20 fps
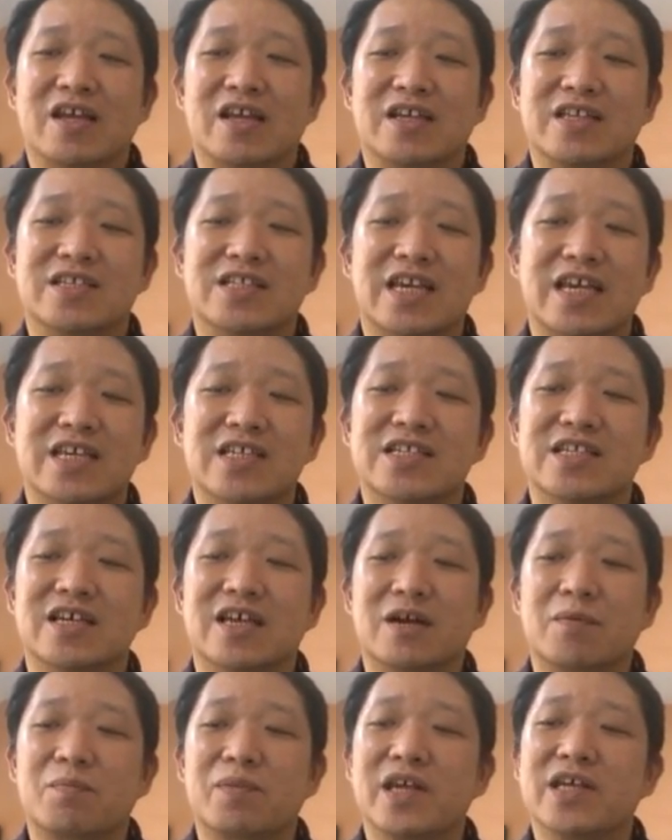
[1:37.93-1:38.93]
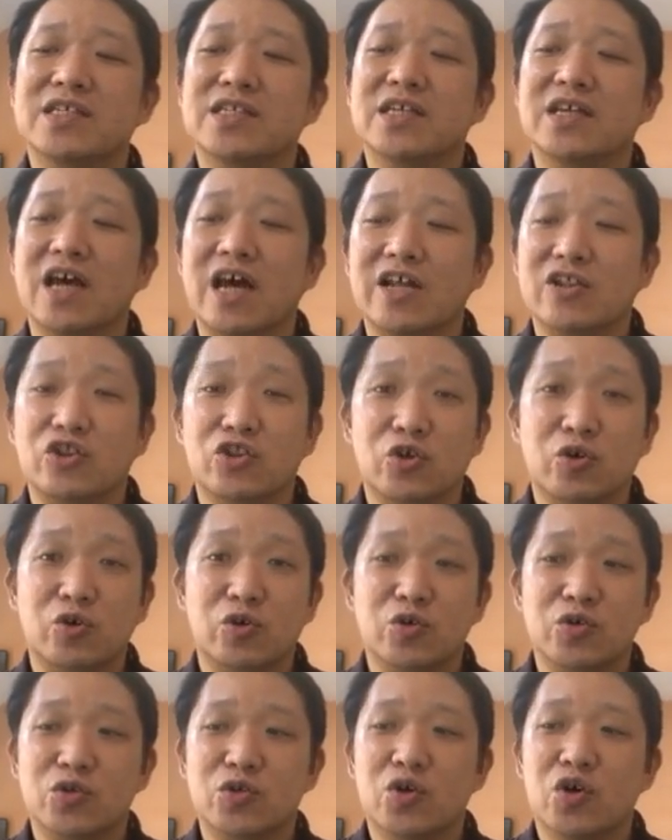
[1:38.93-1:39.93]
It says here, blessed are
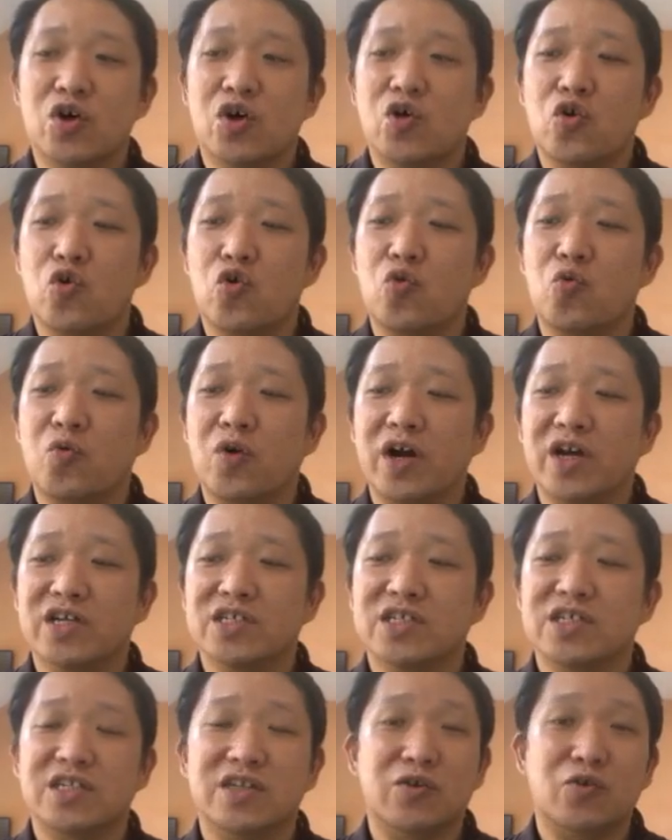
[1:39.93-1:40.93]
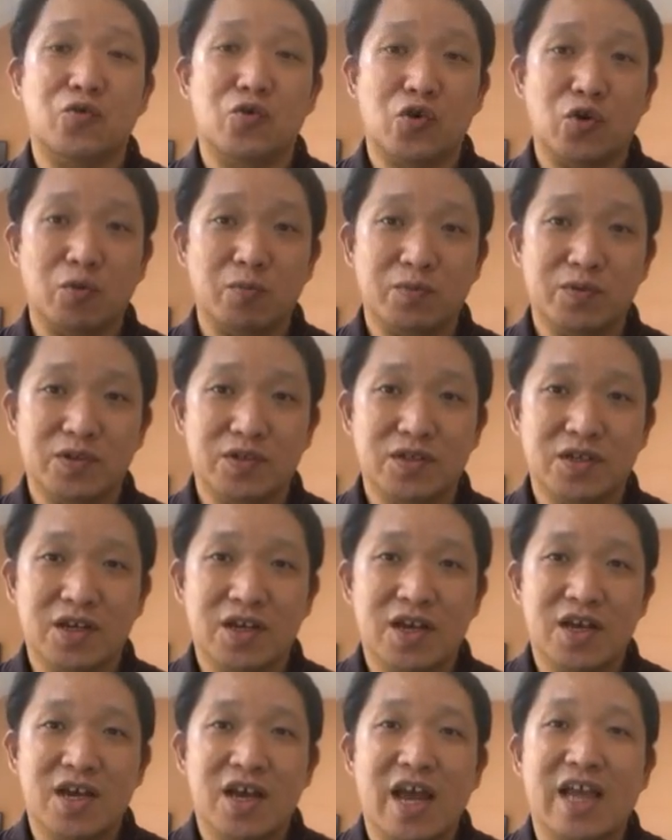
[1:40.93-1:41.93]
those who wash their robes.
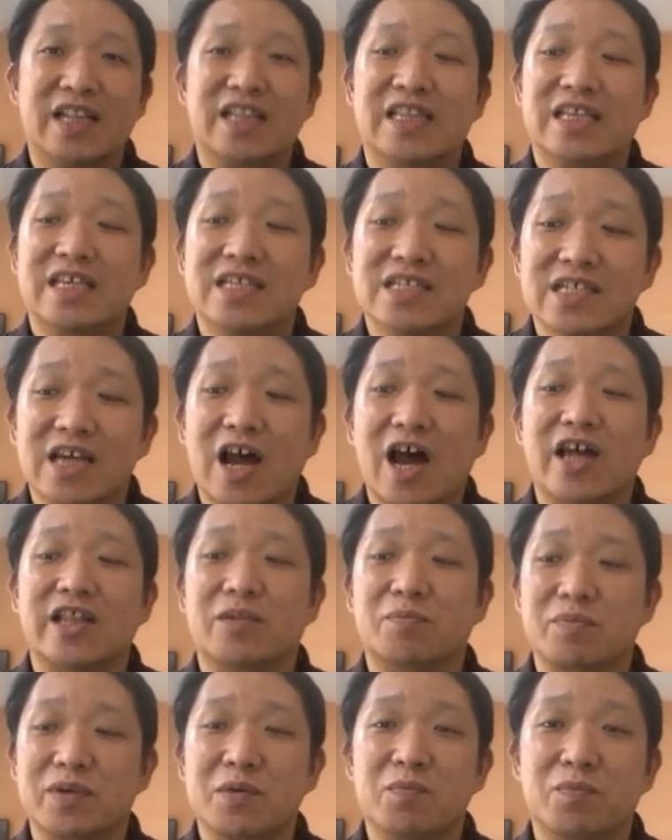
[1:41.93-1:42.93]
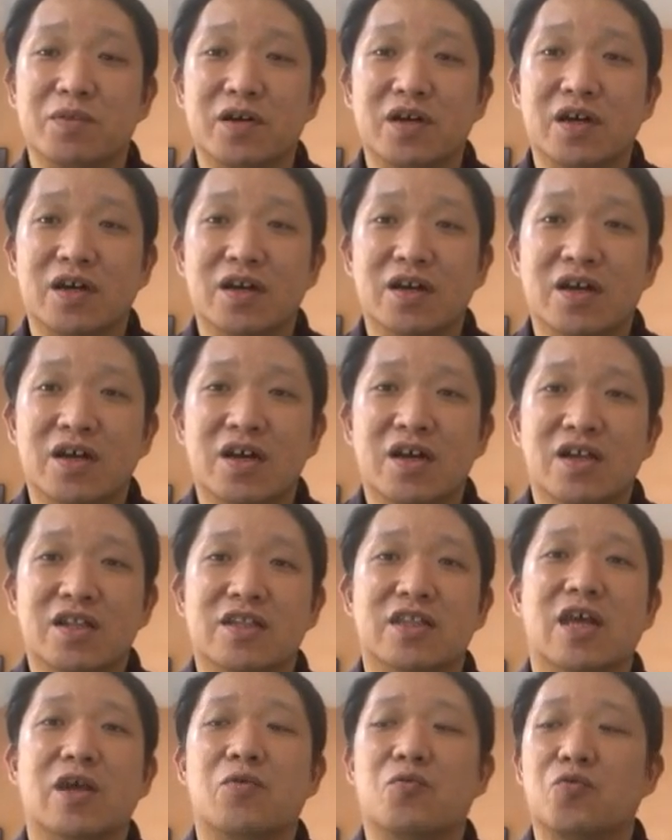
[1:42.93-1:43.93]
And these are the people
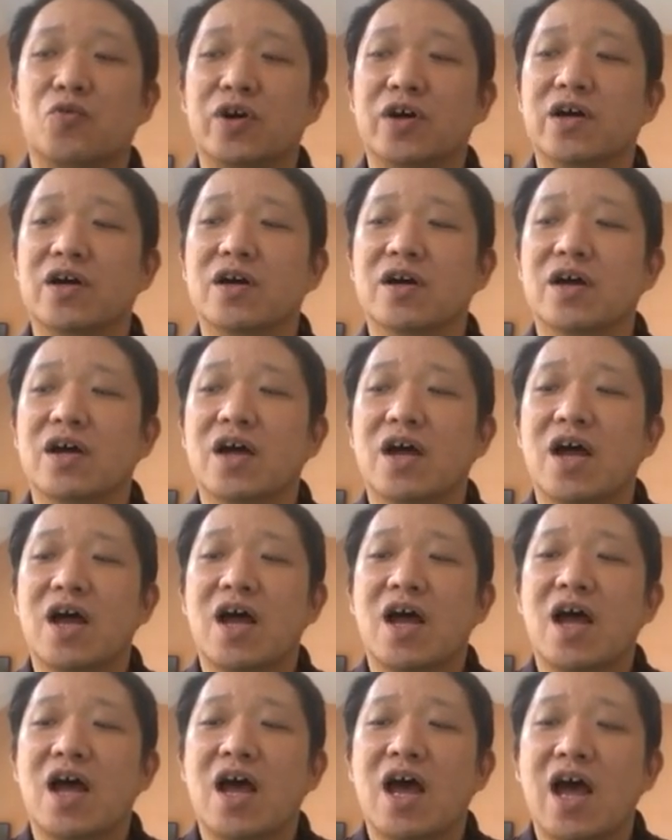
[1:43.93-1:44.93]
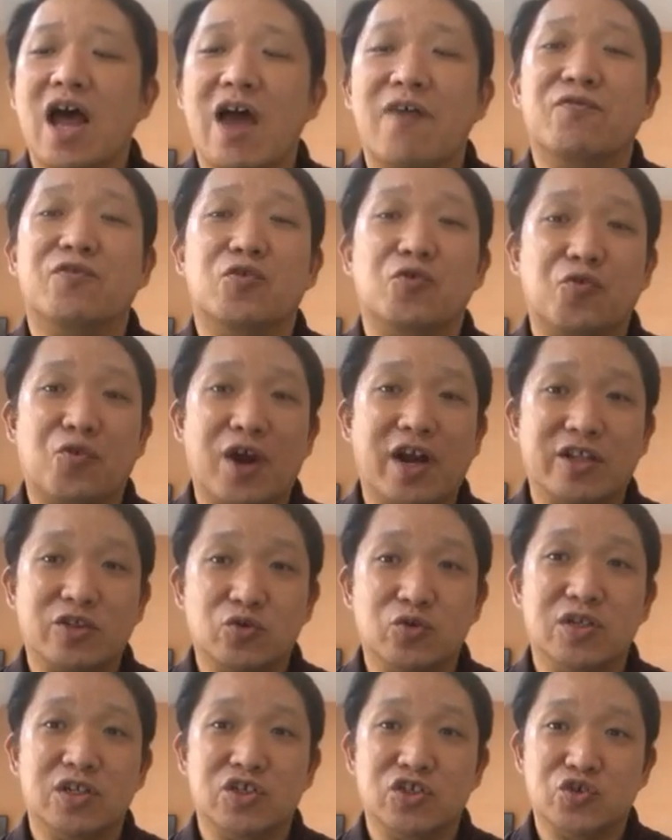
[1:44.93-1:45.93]
that will have the right
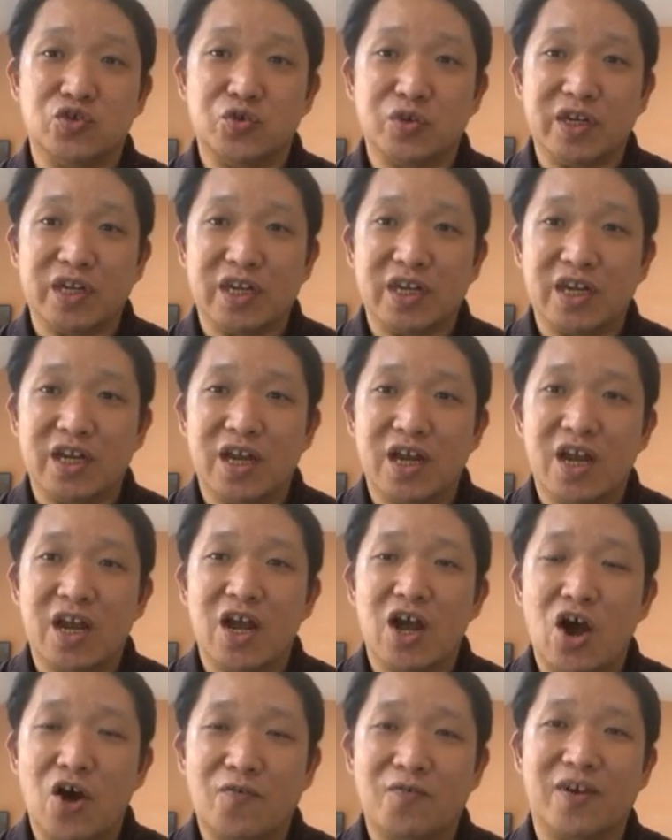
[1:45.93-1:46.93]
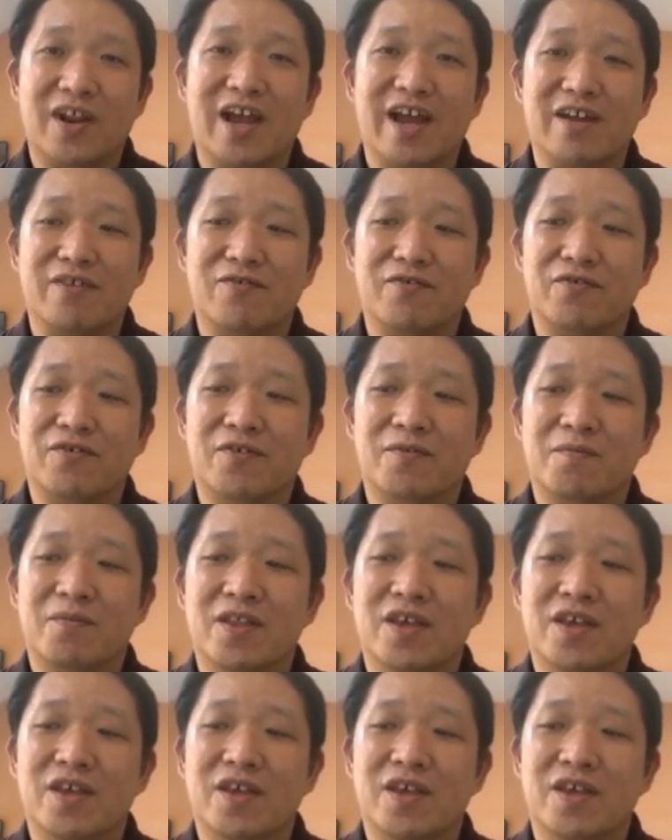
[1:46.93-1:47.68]
to the tree of life.